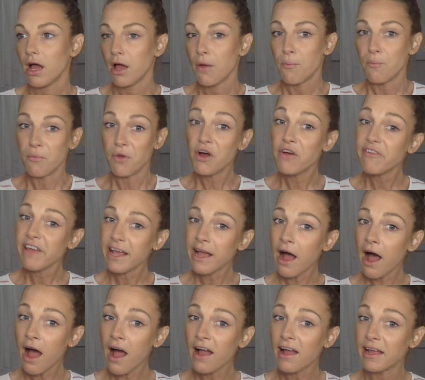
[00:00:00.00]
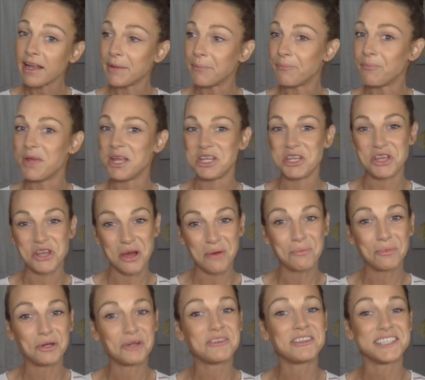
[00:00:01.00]
Moving on.
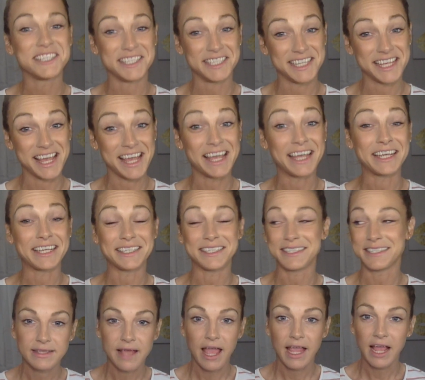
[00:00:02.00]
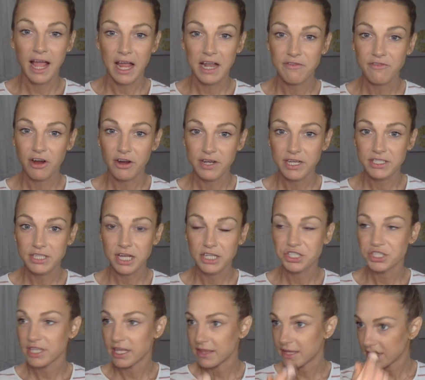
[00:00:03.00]
Number 6. I kind of already
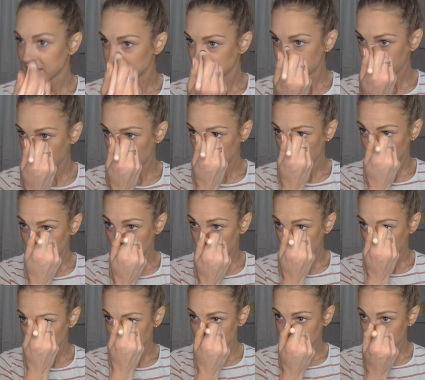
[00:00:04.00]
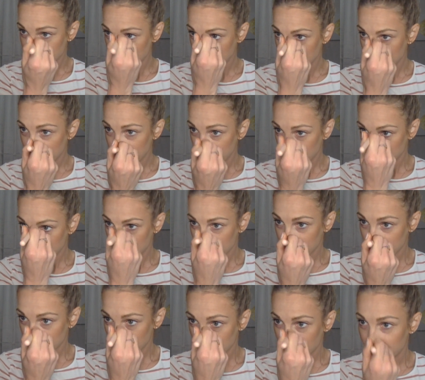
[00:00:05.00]
touched on this, but it needs to be
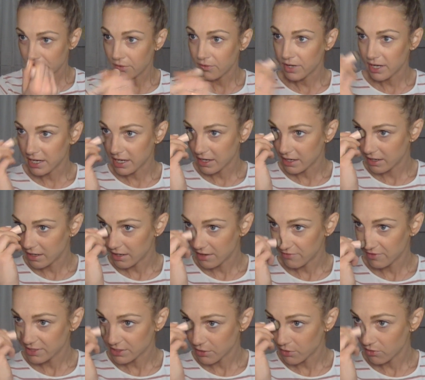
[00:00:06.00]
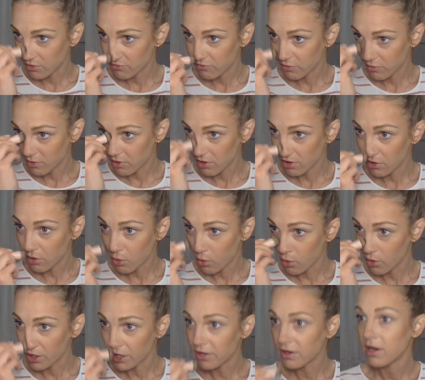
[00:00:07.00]
noted in and of its own
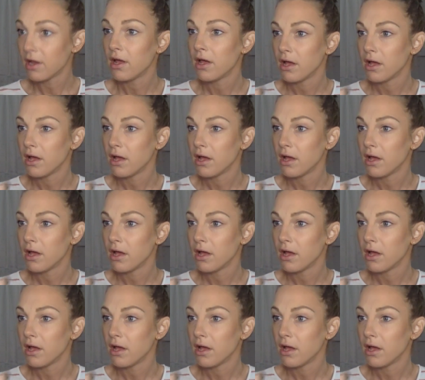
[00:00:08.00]
accord.